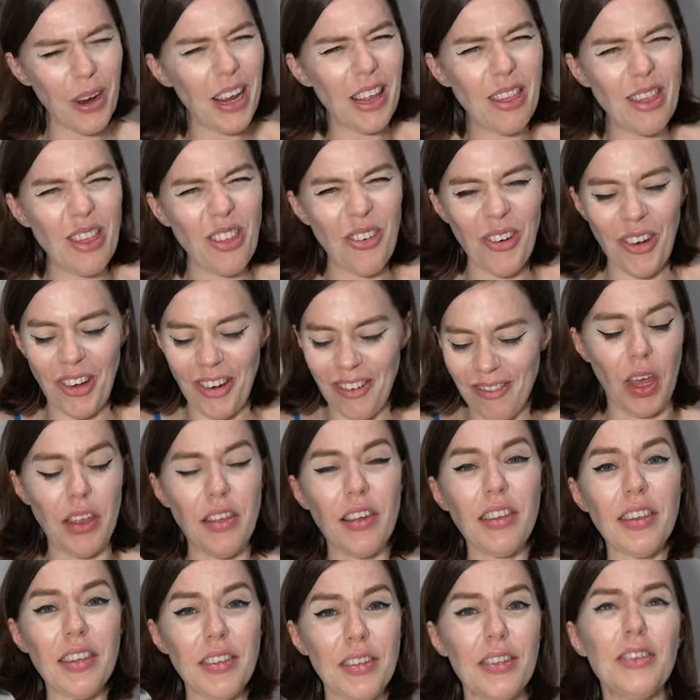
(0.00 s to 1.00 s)
thought. I
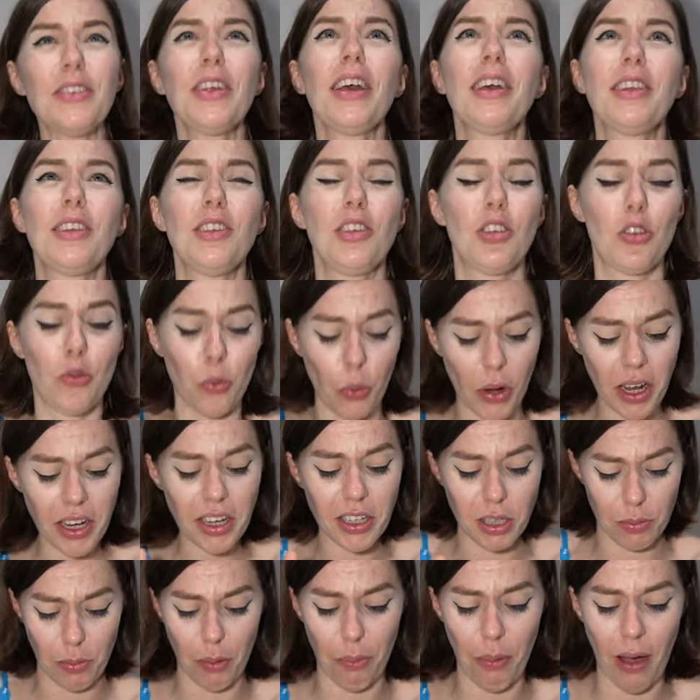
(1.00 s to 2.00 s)
think this is like the
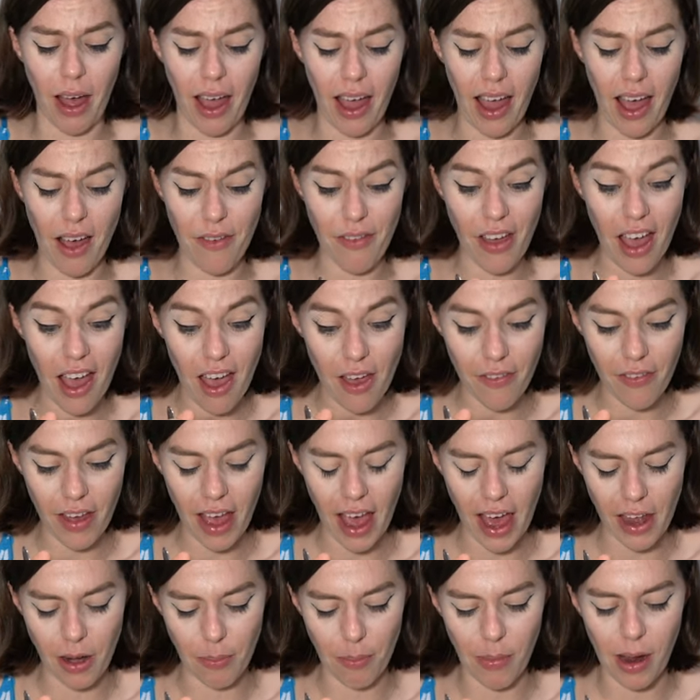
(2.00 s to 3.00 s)
sweetest papaya I've ever
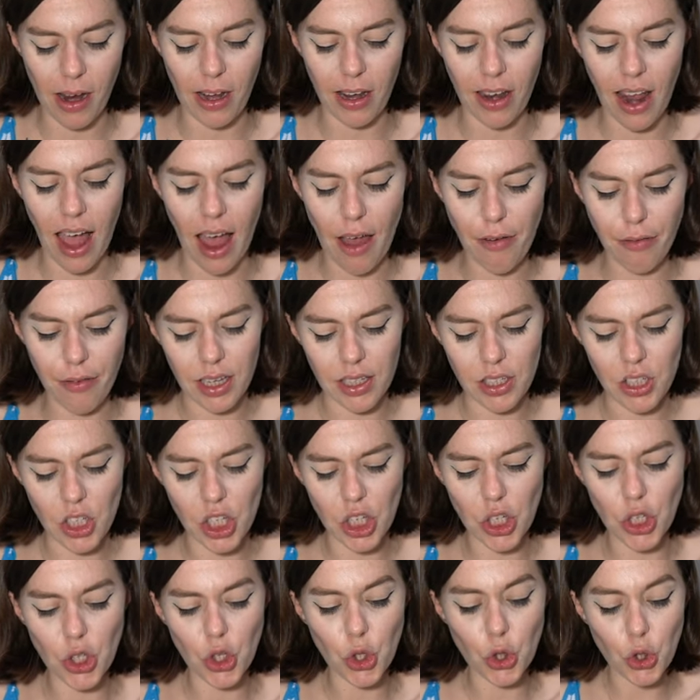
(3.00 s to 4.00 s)
had in my life. It's
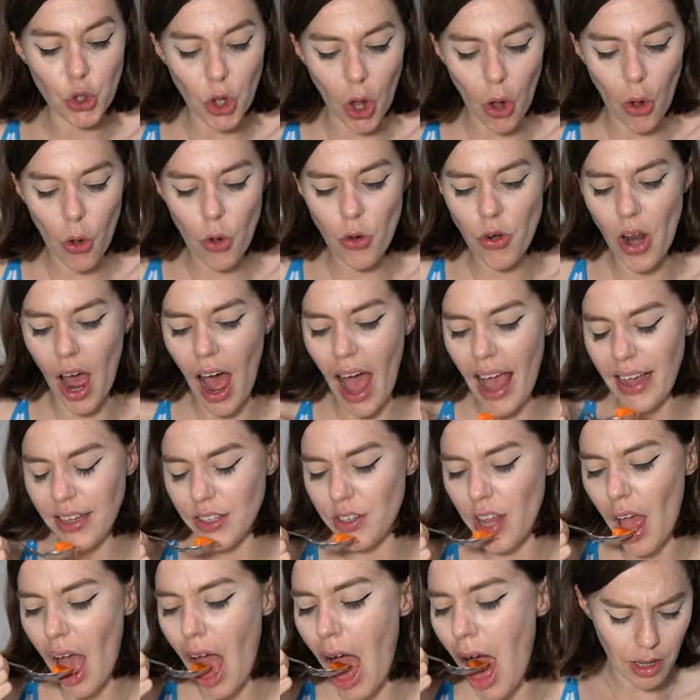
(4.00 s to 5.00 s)
just so
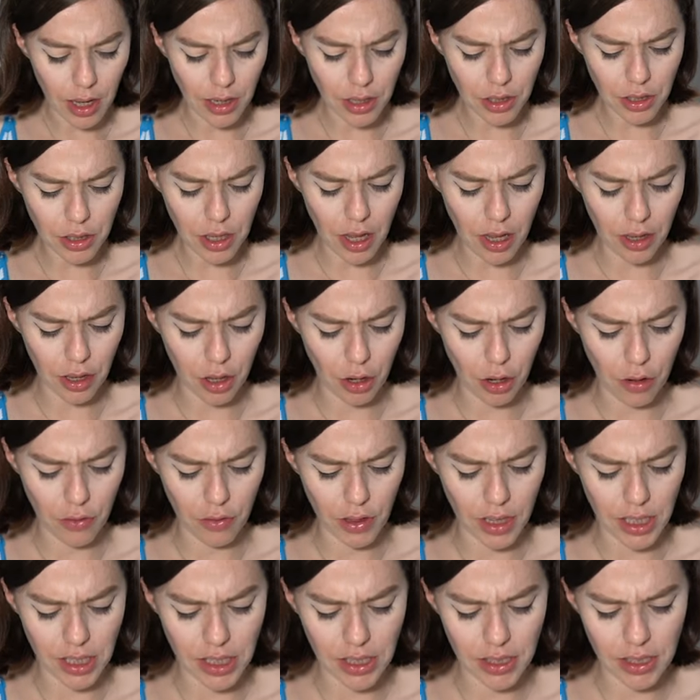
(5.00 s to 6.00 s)
nice. I just can't get
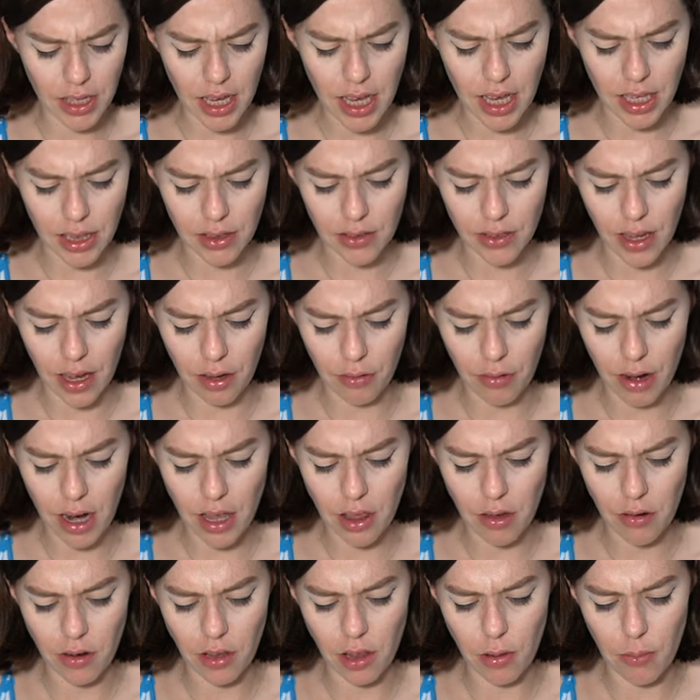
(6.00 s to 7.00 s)
over these seeds, like right
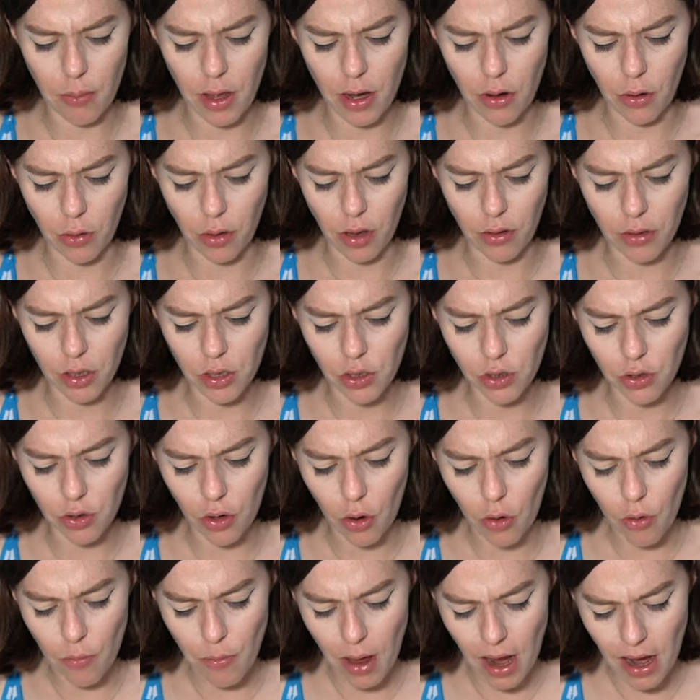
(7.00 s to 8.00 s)
there in the middle. There are
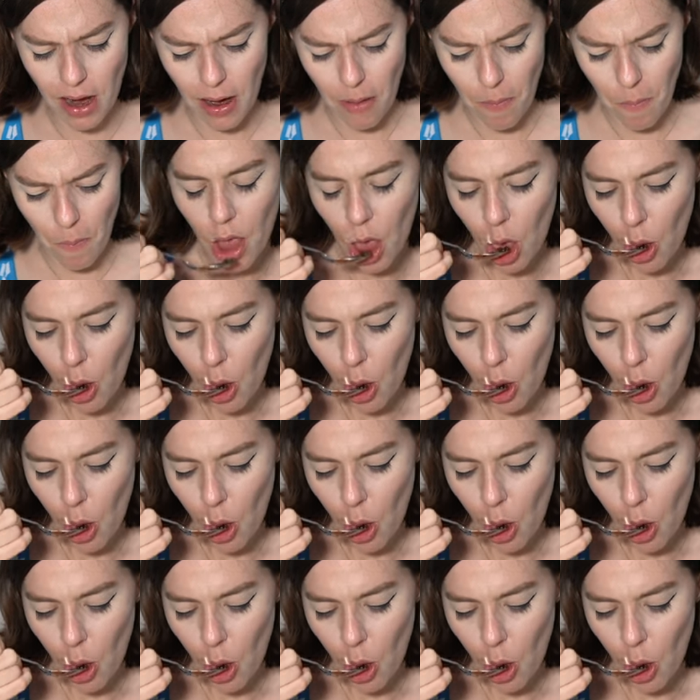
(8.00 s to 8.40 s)
so many.